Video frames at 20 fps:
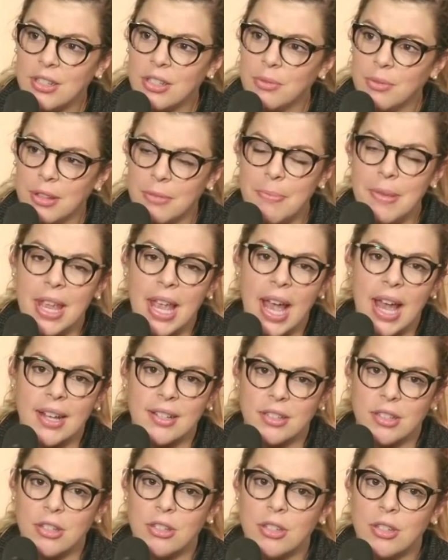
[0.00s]
to do with me. It
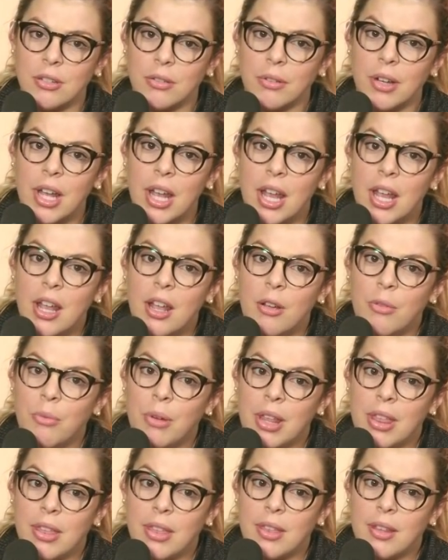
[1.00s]
has to do
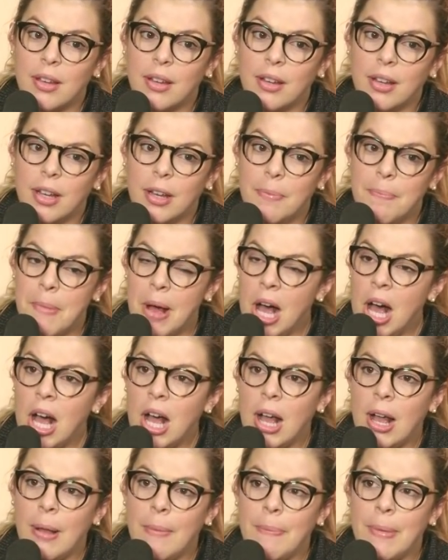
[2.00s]
with a
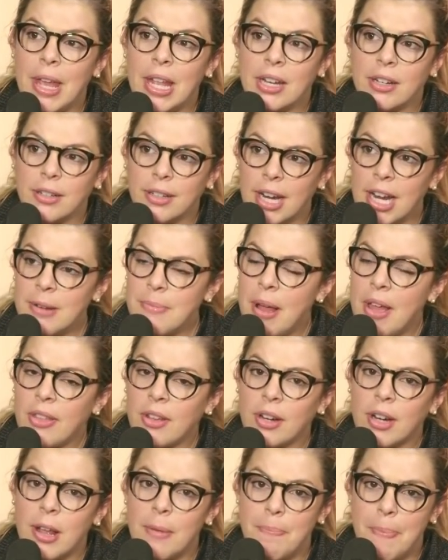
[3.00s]
mom and a
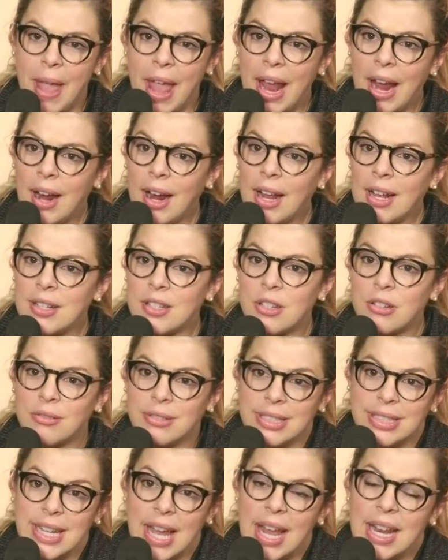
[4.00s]
grandmother and parents who
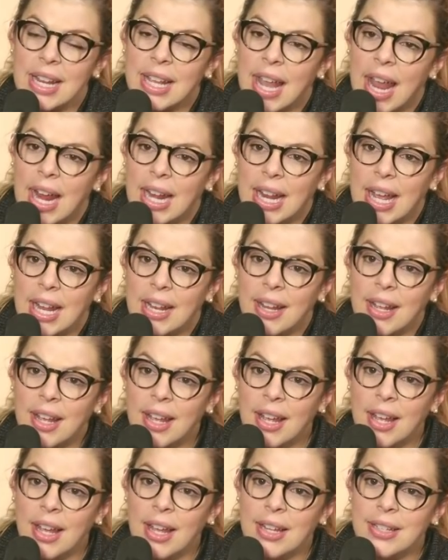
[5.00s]
are dedicated
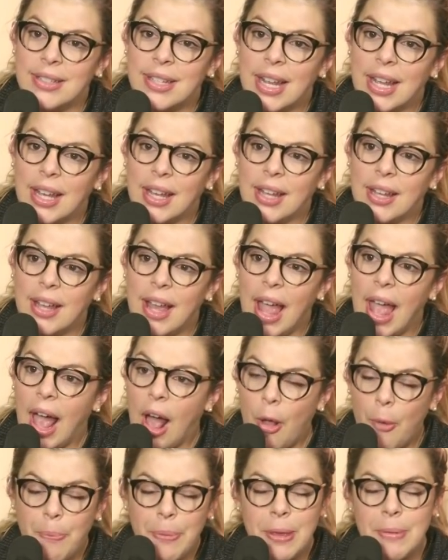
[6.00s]
to
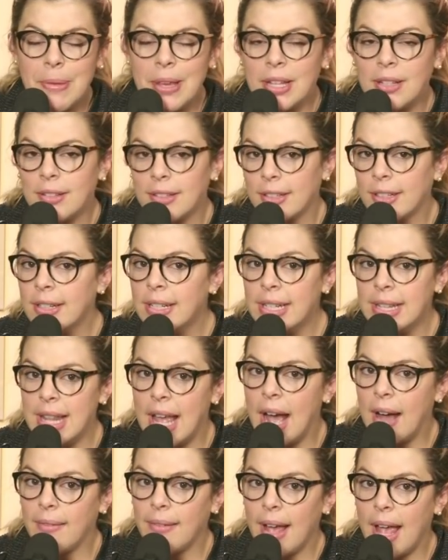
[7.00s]
helping me learn in
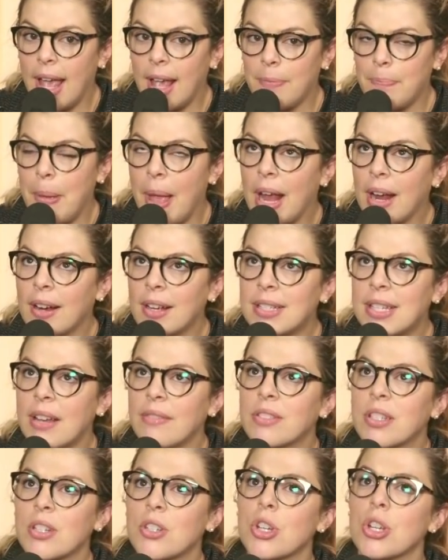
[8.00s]
that way. Parents
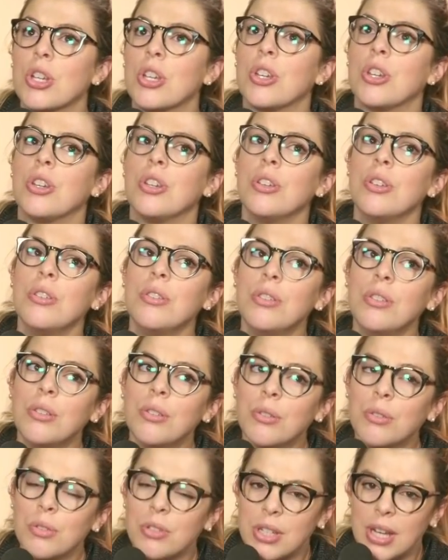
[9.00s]
have such a
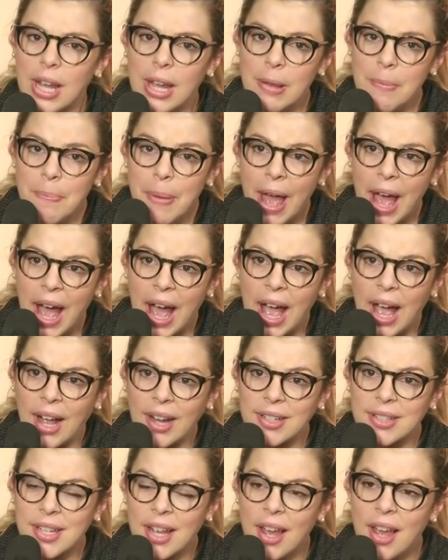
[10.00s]
huge
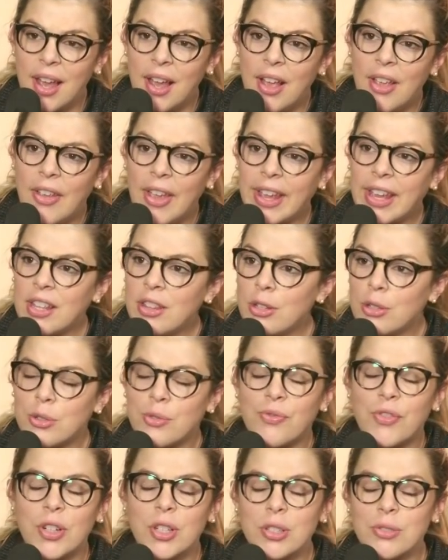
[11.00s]
impact, like in
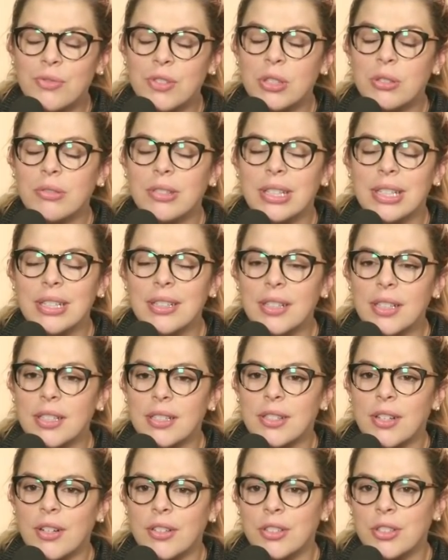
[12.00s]
those first few
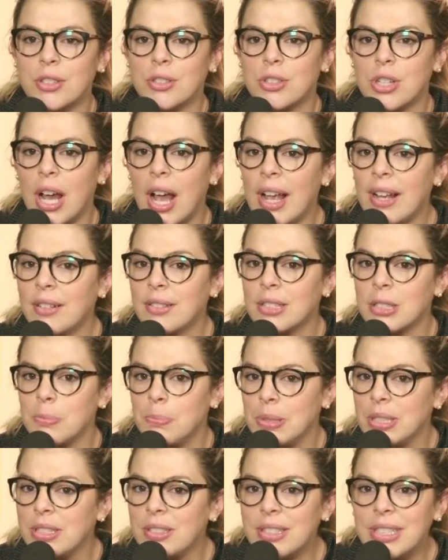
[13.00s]
years, on your child's
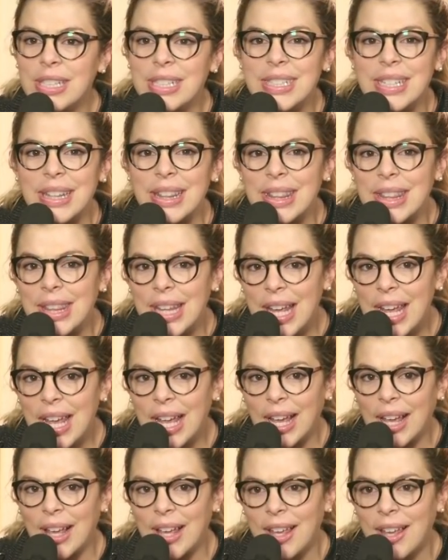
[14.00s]
ability to
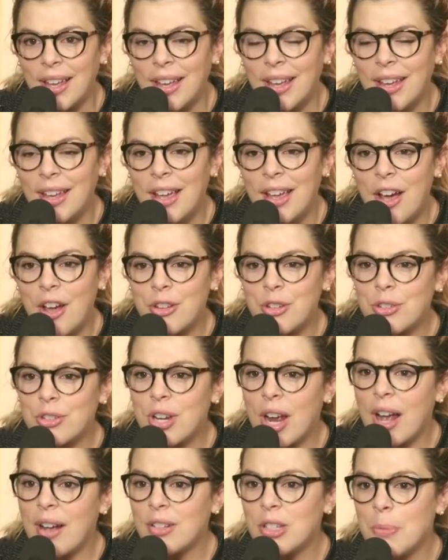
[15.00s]
think, on your
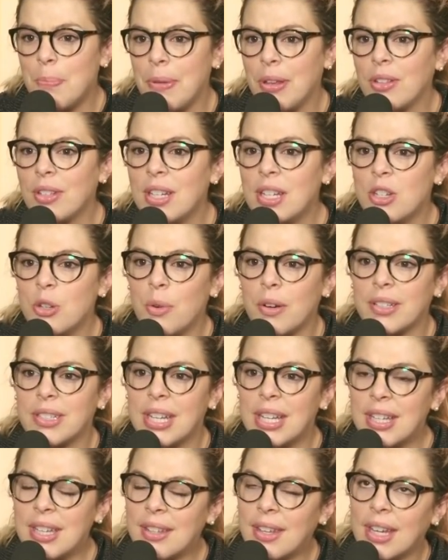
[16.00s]
child's ability to
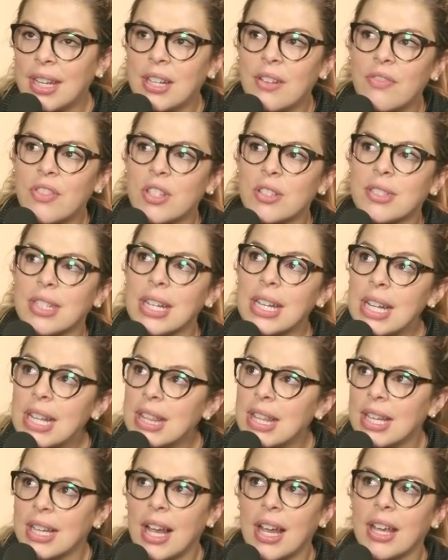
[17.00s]
articulate. And if there's
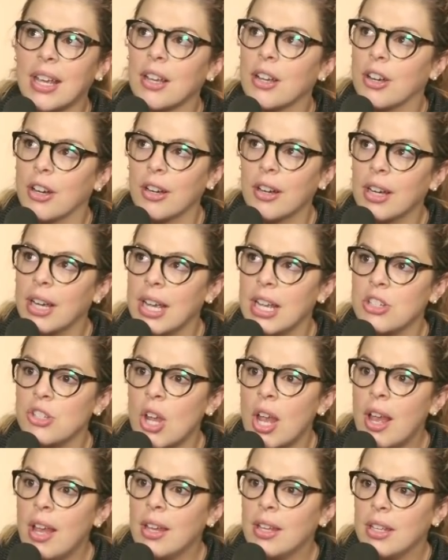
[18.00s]
anything I encourage
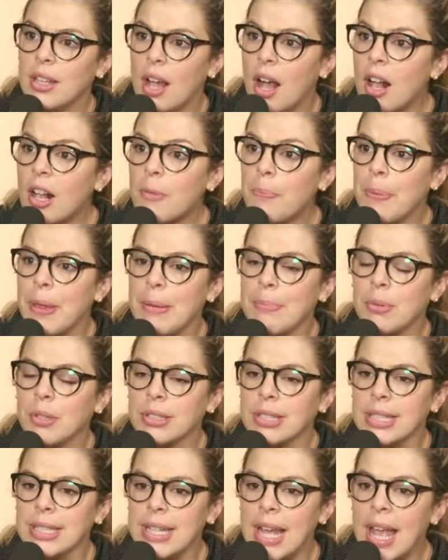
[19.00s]
young people
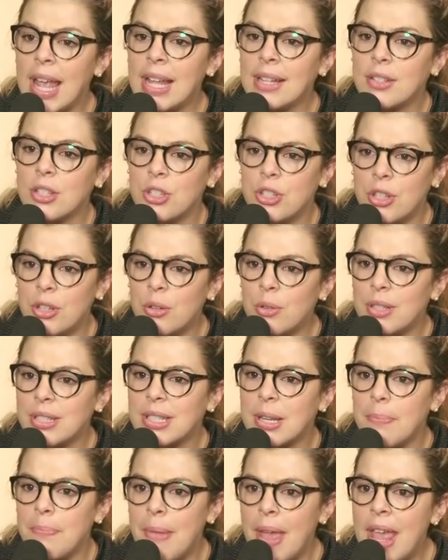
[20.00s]
today to do is
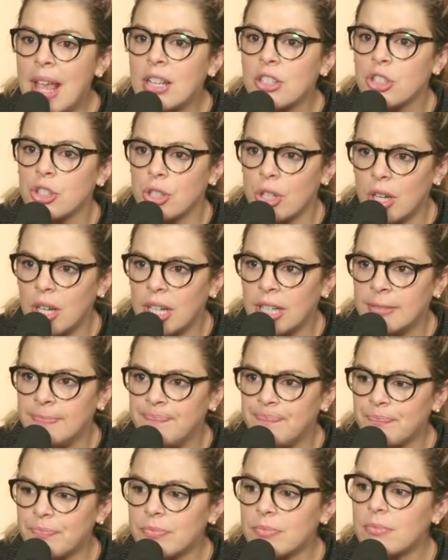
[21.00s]
to make
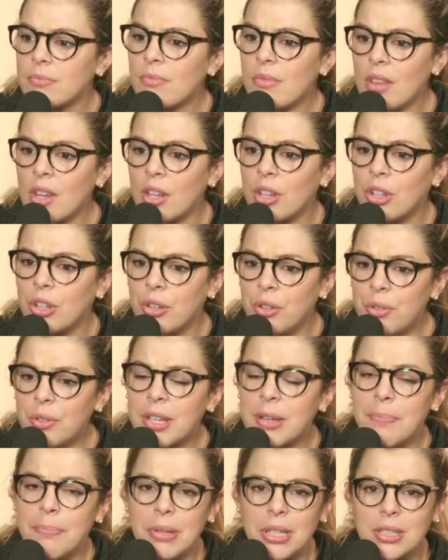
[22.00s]
sure you
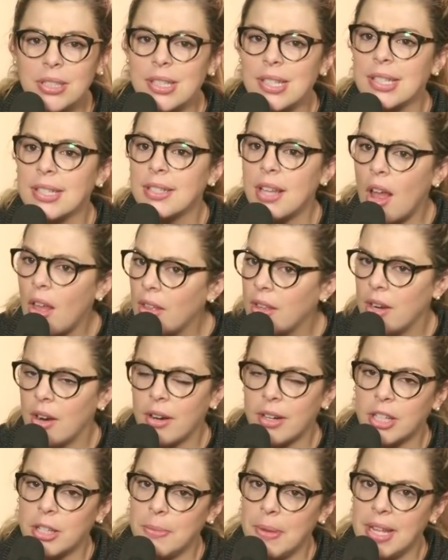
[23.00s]
can build a solid
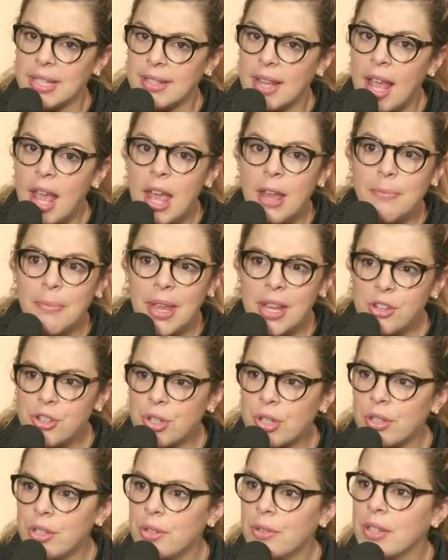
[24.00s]
argument. Make
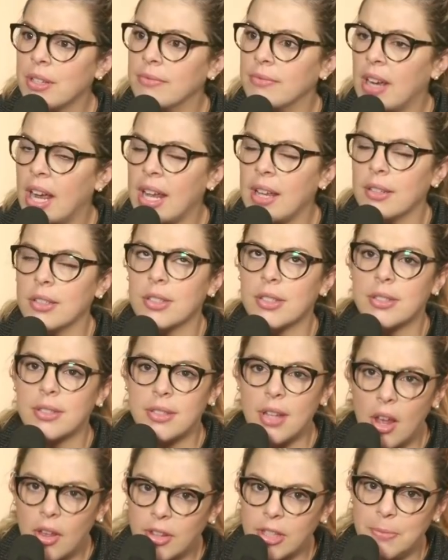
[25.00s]
sure you can write a
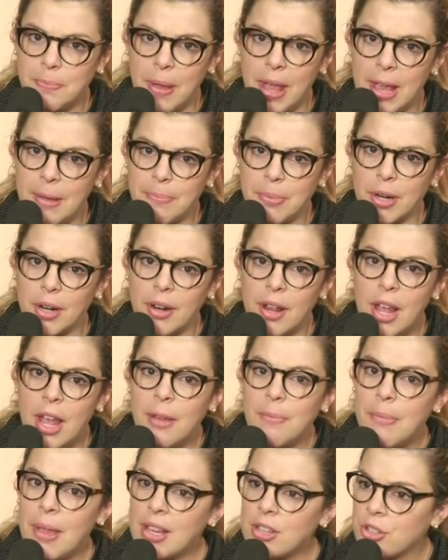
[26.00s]
solid paper.
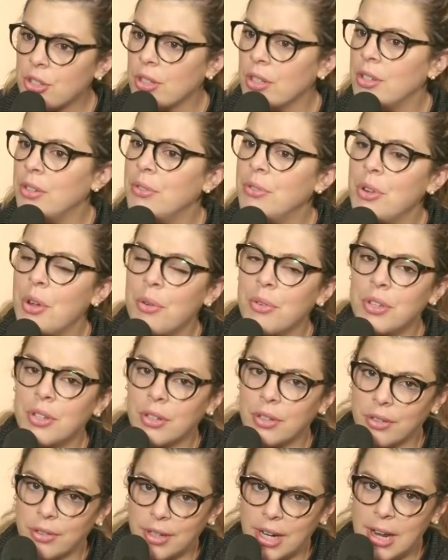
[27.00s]
Make sure you know
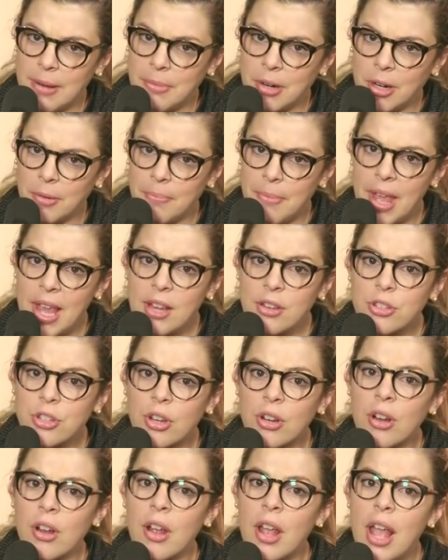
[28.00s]
your grammar. Make
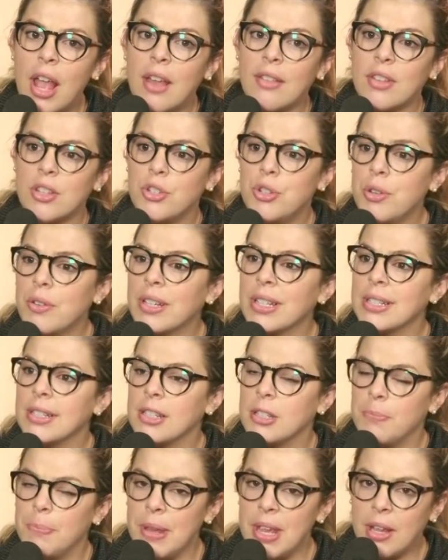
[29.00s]
sure that you can
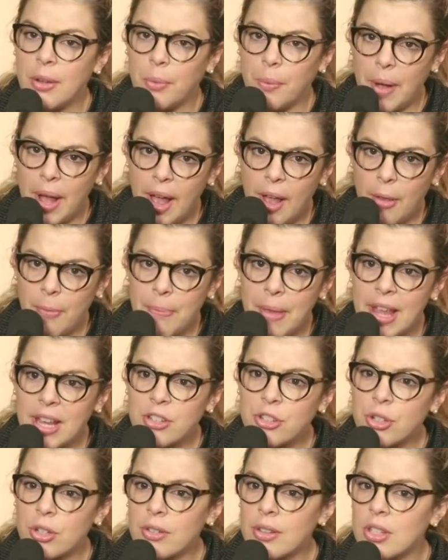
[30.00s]
speak well. Make
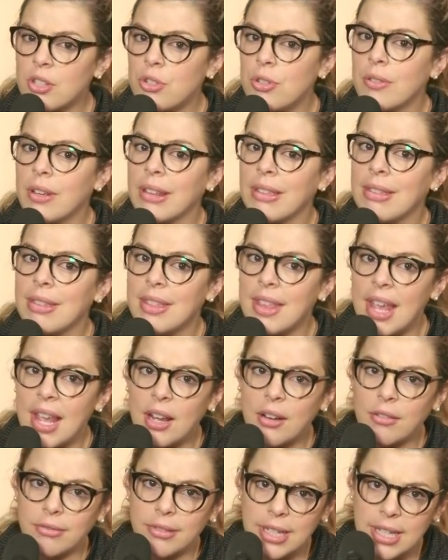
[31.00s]
sure that you can
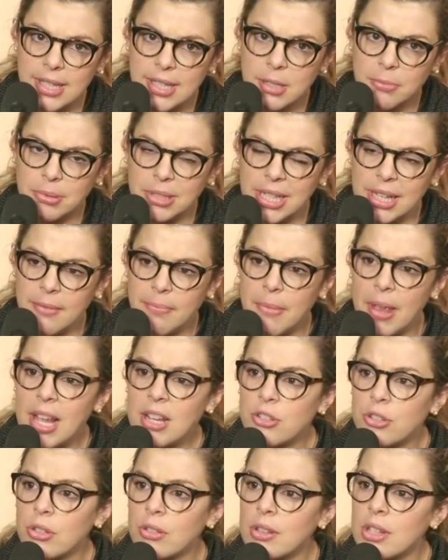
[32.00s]
think reasonably.
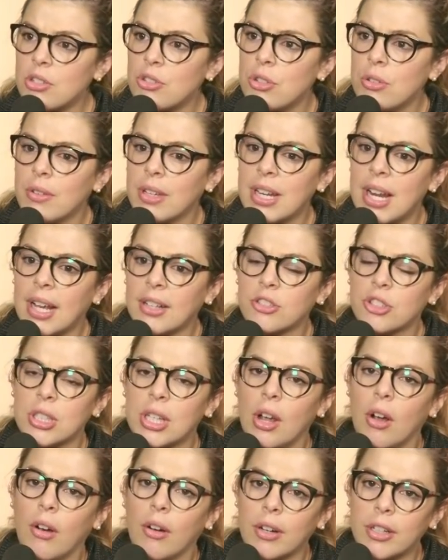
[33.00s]
Make sure that you can
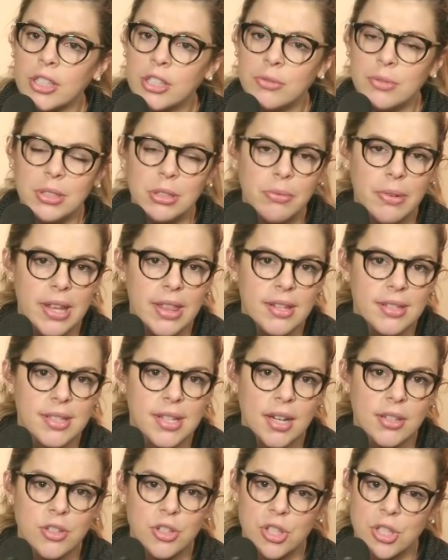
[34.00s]
actually argue in a way that's
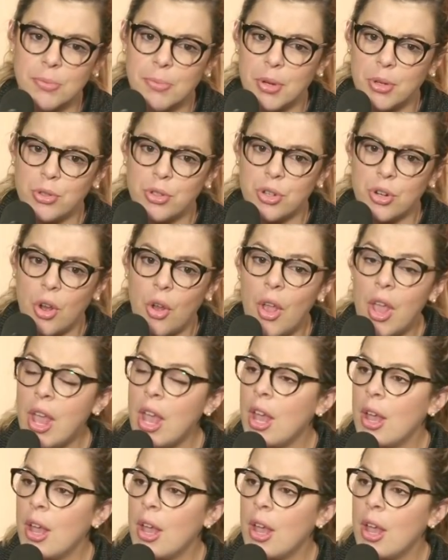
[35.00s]
not just emotional.